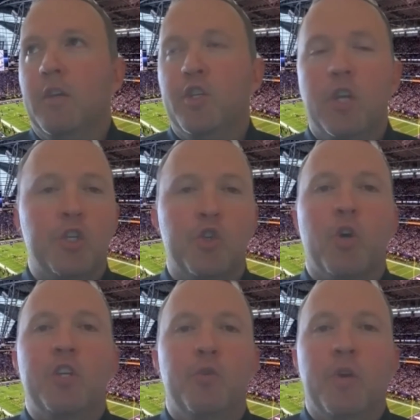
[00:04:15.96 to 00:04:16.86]

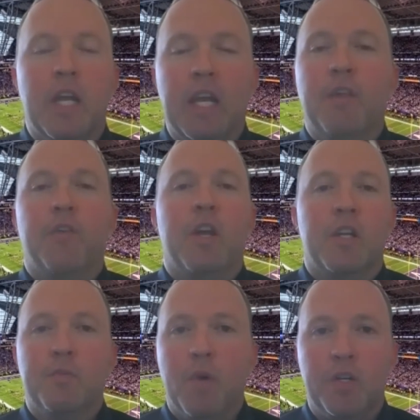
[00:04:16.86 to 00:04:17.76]
enjoy doing anything
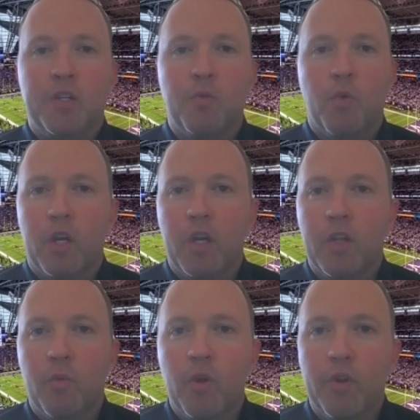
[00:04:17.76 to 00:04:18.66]
as much as working
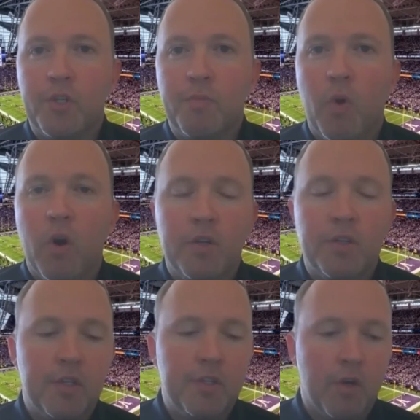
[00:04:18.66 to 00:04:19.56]
in the world of
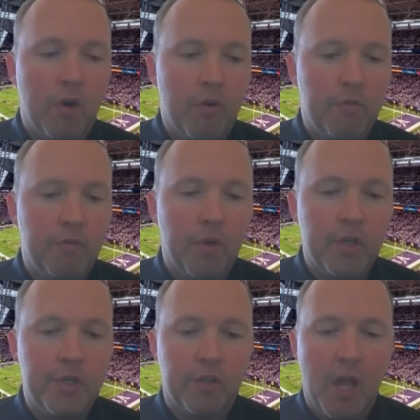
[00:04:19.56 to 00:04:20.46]
sports. And so
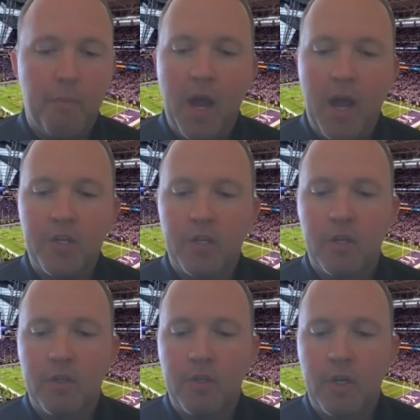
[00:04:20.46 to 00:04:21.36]
really took that
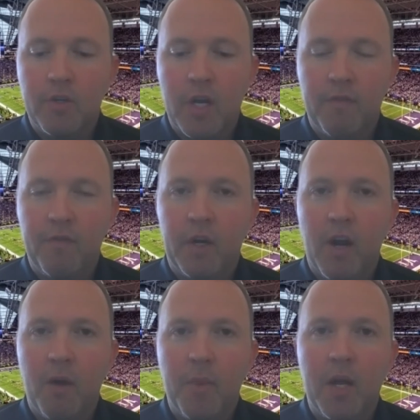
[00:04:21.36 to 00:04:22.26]
passion and tried to
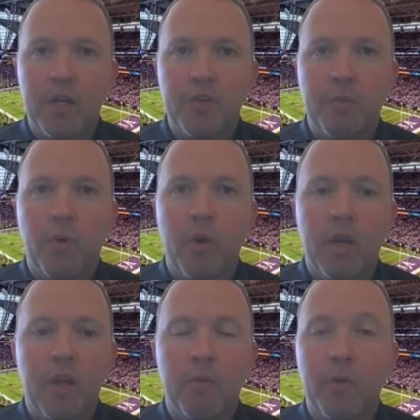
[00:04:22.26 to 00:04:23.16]
figure out my entry
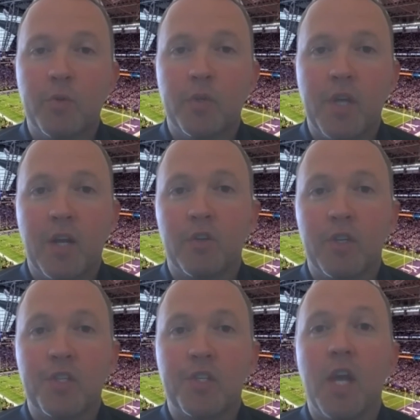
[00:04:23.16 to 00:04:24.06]
point in, which was
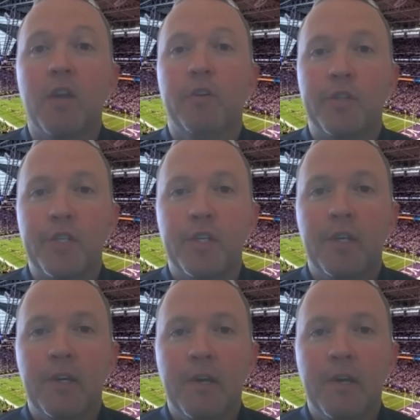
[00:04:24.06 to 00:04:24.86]
actually sales.